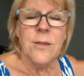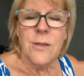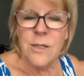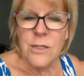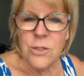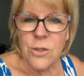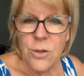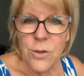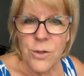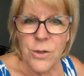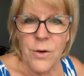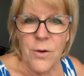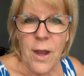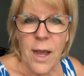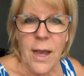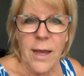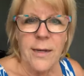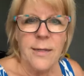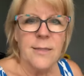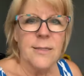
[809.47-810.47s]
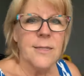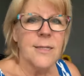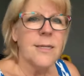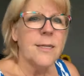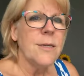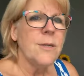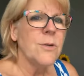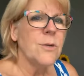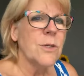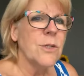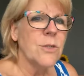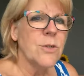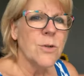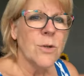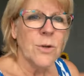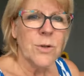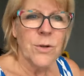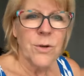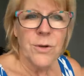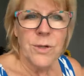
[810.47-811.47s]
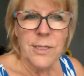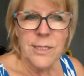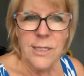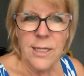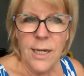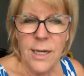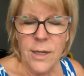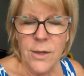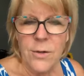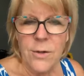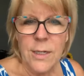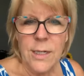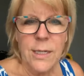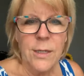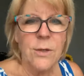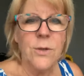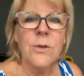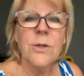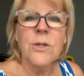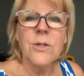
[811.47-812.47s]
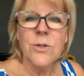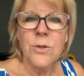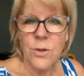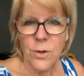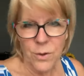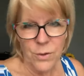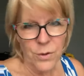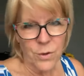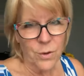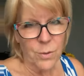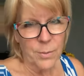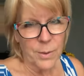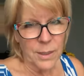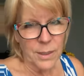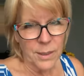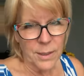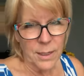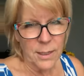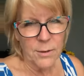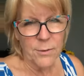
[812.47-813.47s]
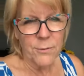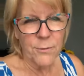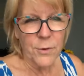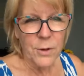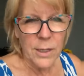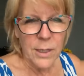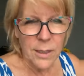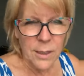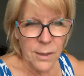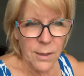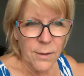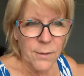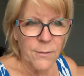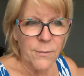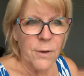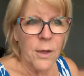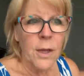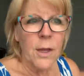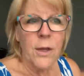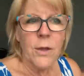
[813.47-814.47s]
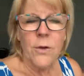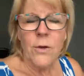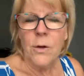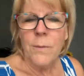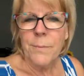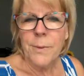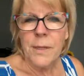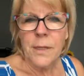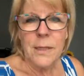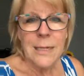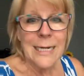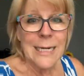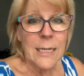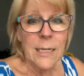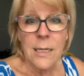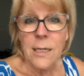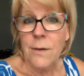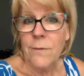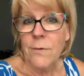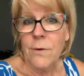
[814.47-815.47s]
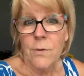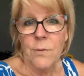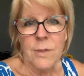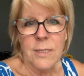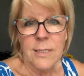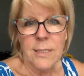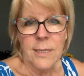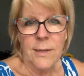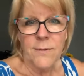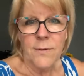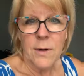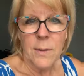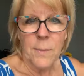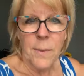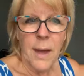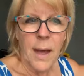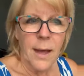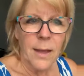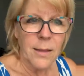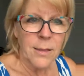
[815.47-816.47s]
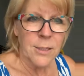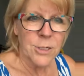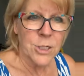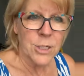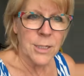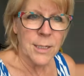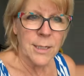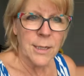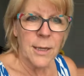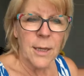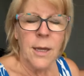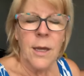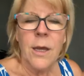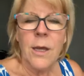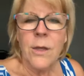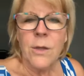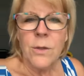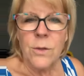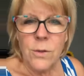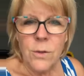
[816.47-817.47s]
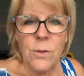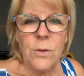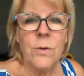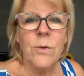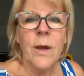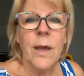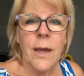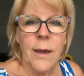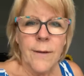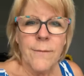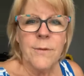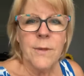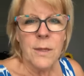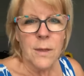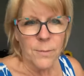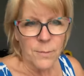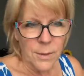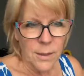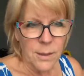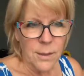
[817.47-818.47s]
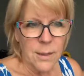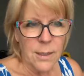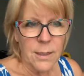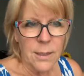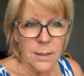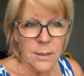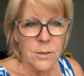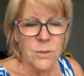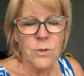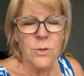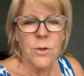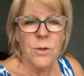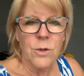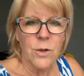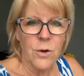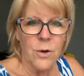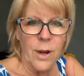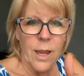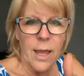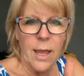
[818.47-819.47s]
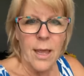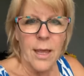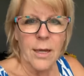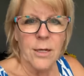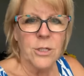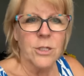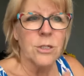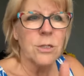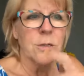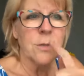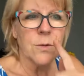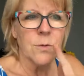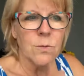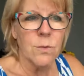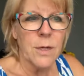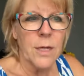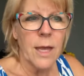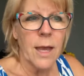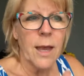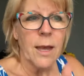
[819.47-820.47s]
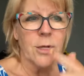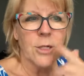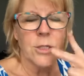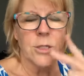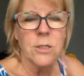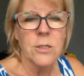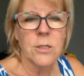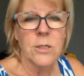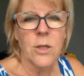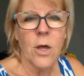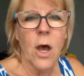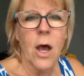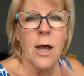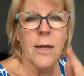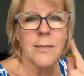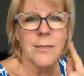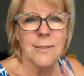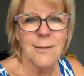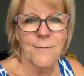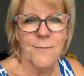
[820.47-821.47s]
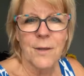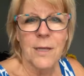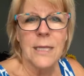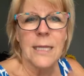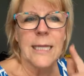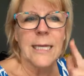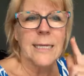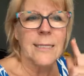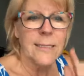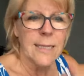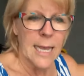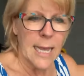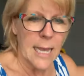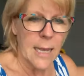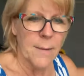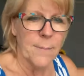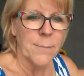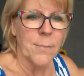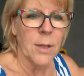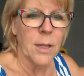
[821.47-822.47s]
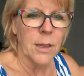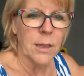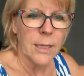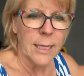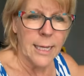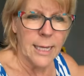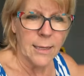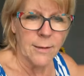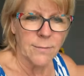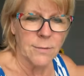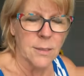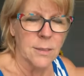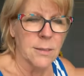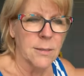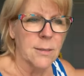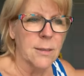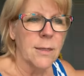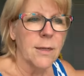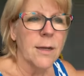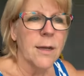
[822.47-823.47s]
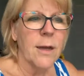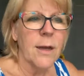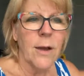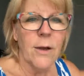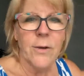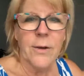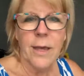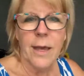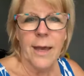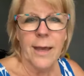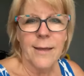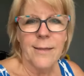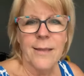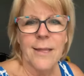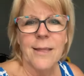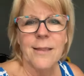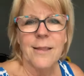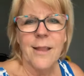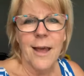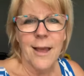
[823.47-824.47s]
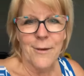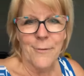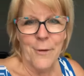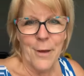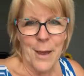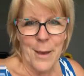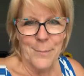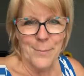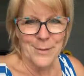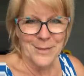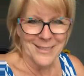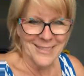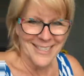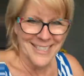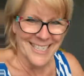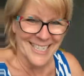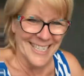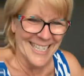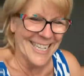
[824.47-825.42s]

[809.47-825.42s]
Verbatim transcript: control your honesty, you control your integrity, you control your ability to forgive, your ability to give or receive an apology. You have the ability to control your actions, reactions, thoughts, feelings, and beliefs. Okay, then life happens.